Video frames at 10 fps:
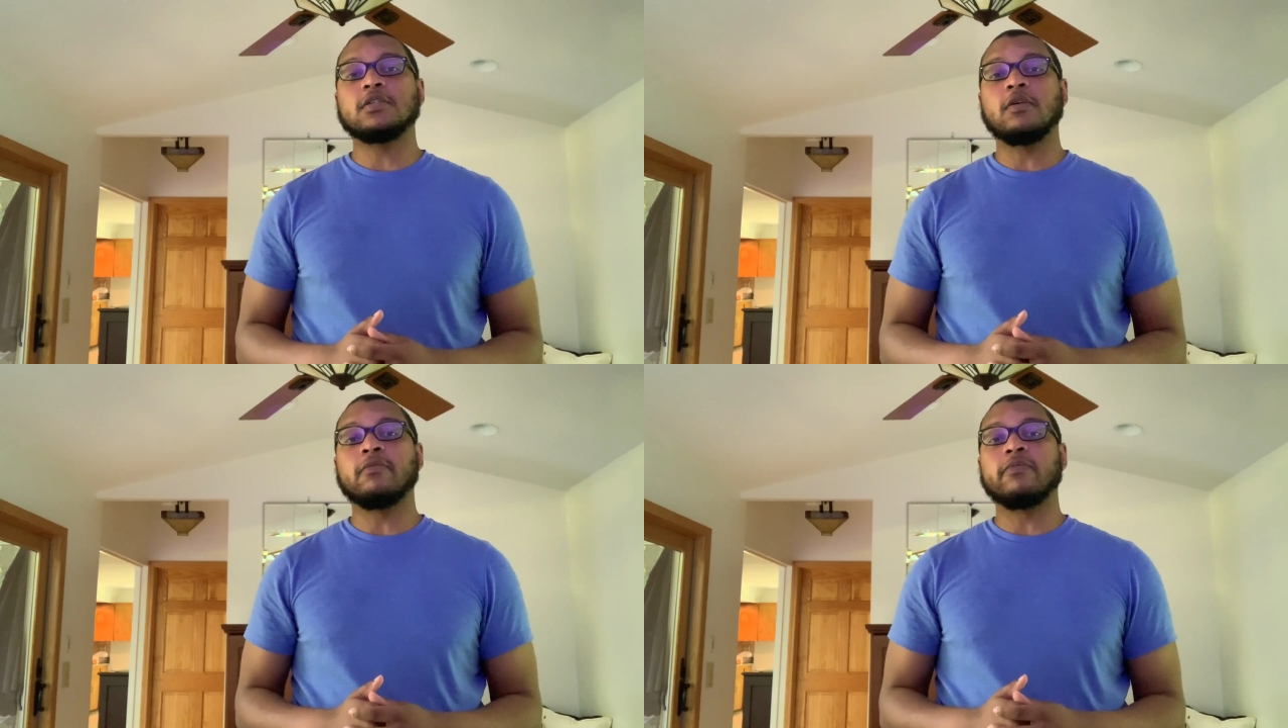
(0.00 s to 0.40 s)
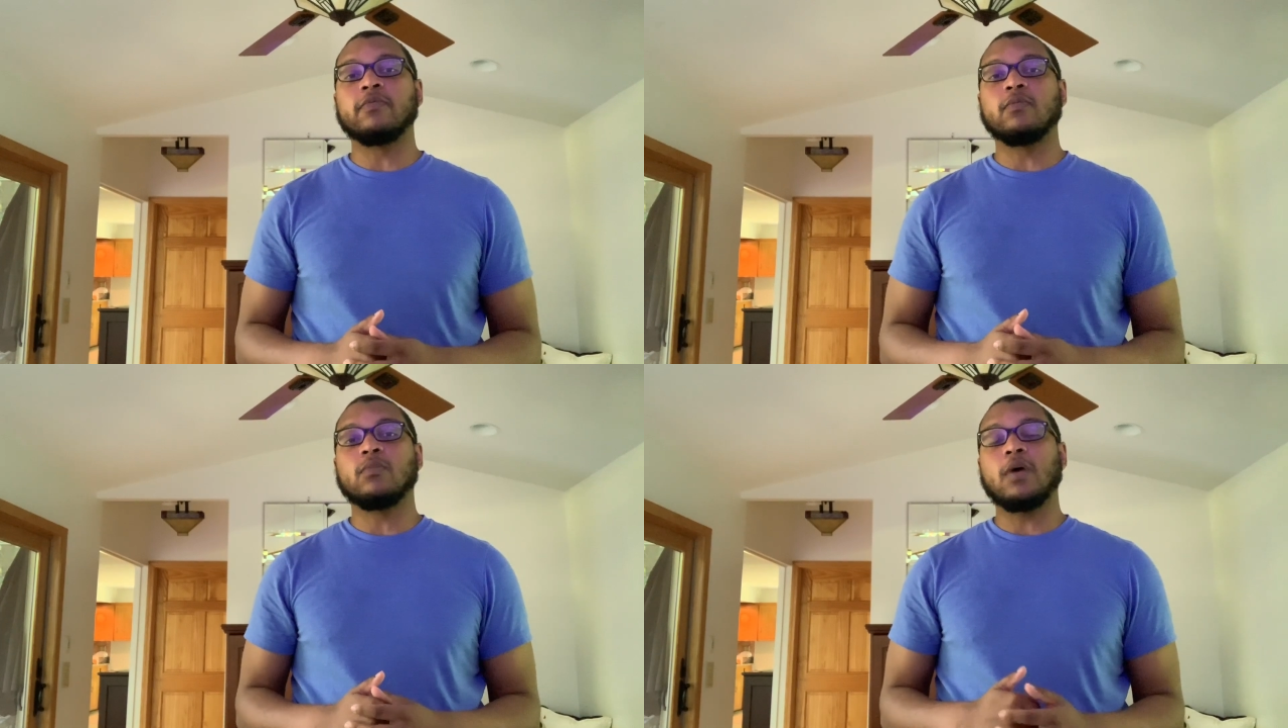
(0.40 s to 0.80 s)
of
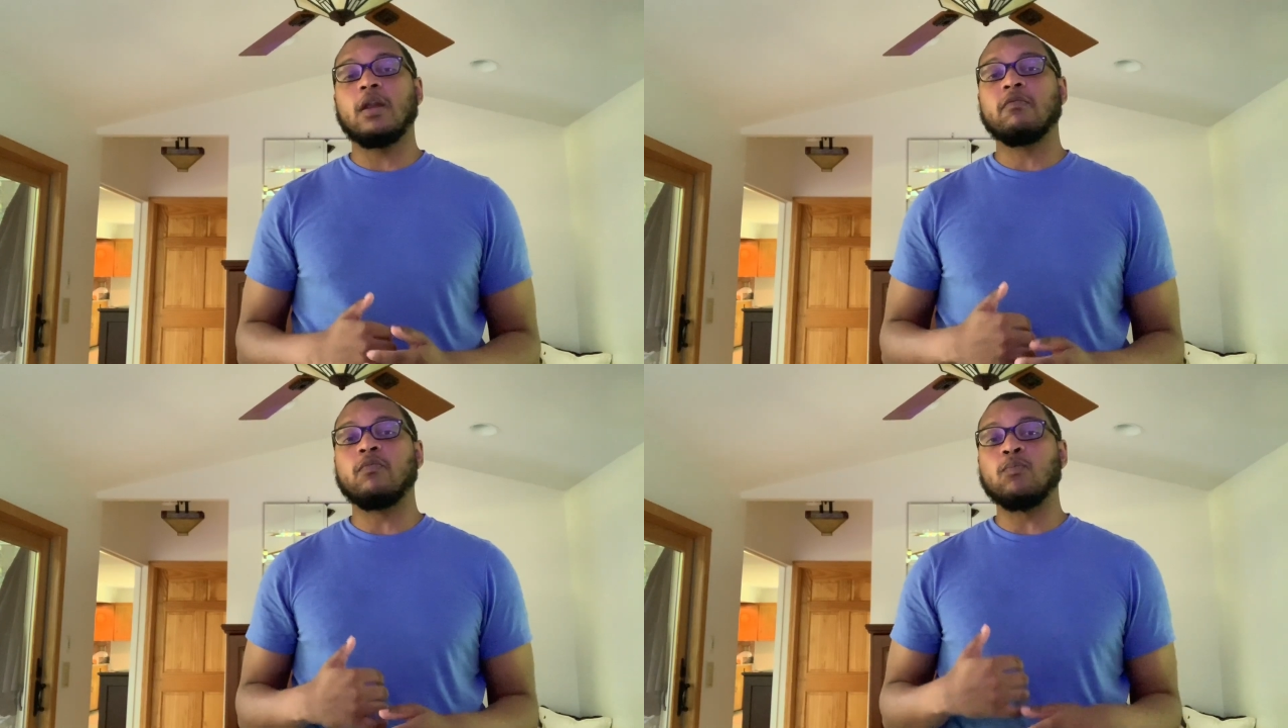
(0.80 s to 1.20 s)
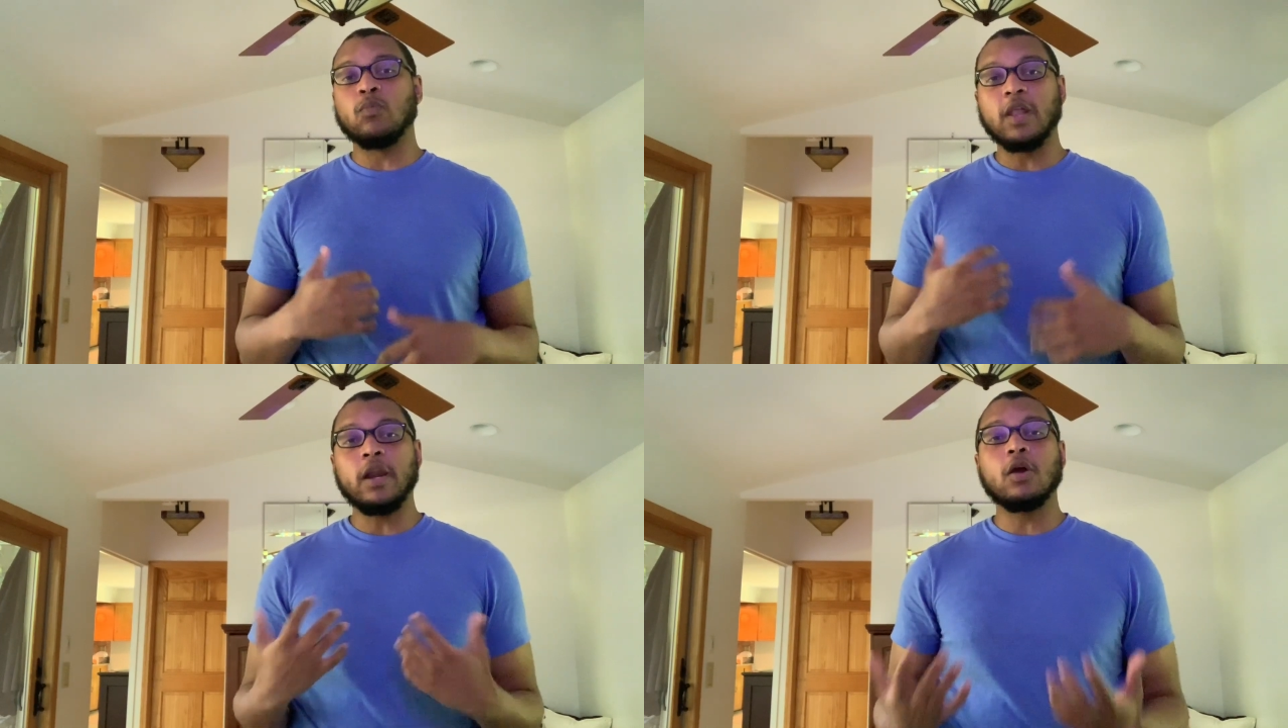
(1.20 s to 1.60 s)
kind of
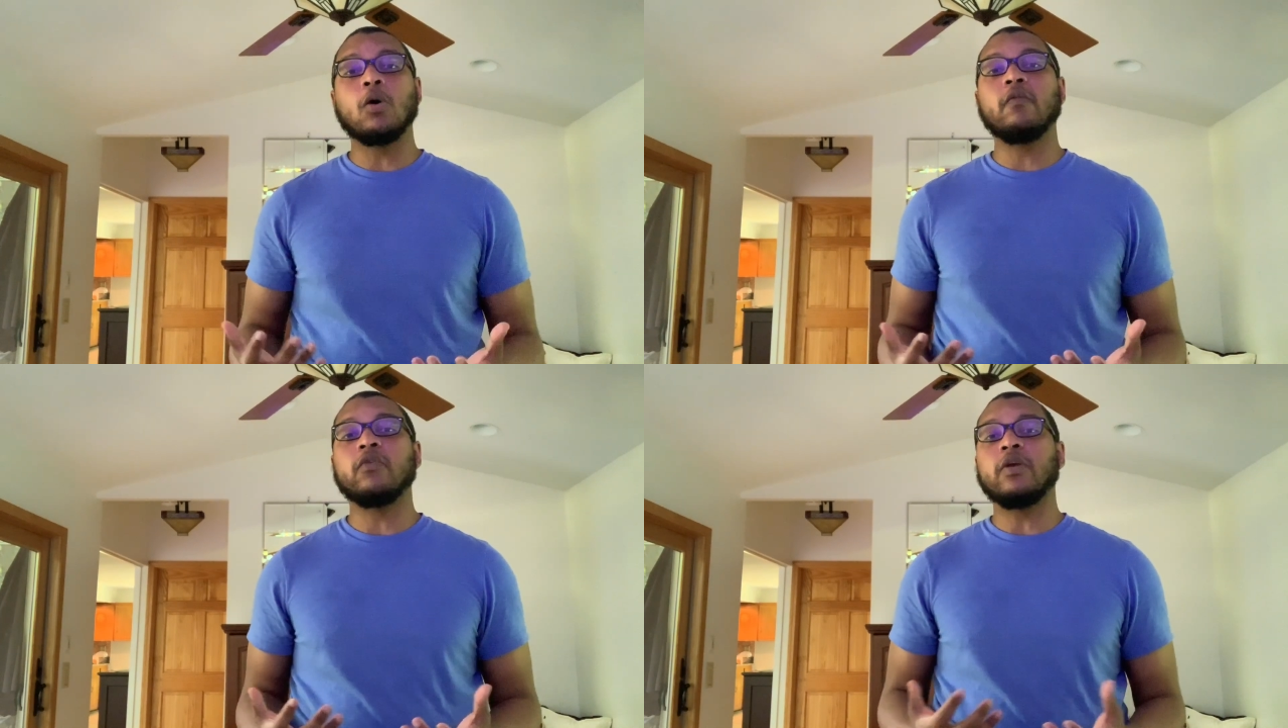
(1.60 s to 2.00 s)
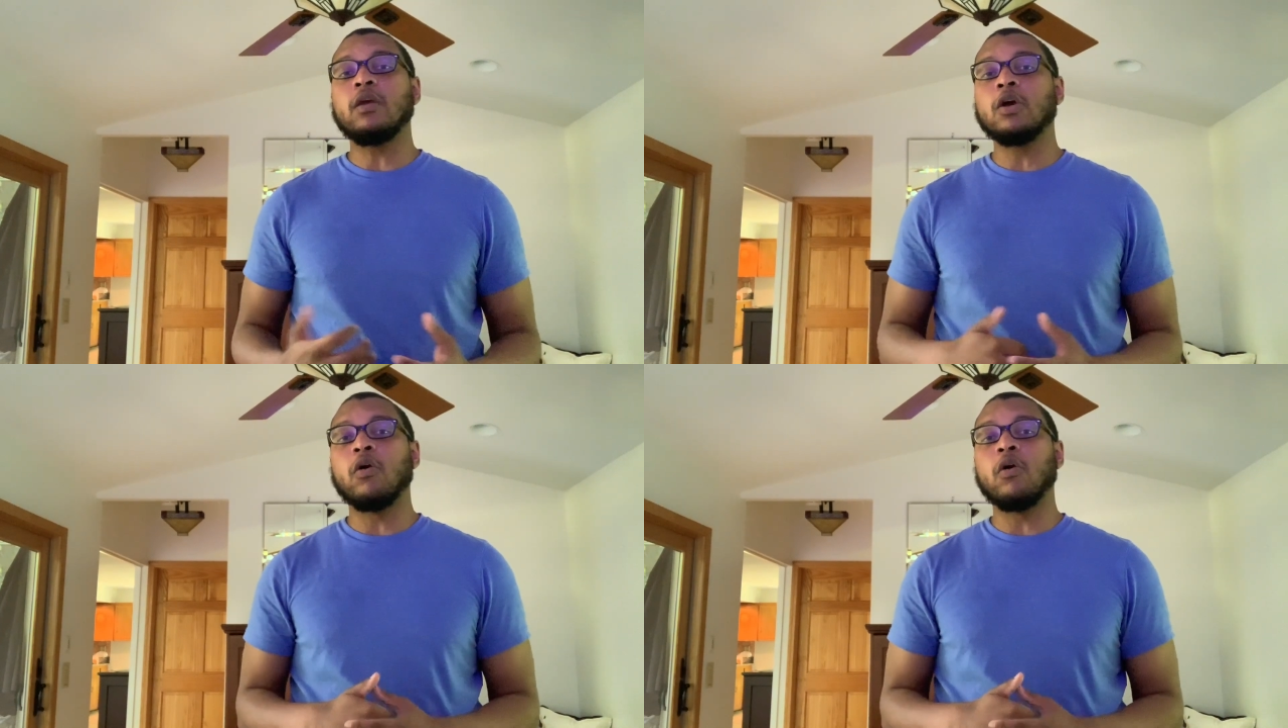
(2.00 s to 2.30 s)
letting go of your ego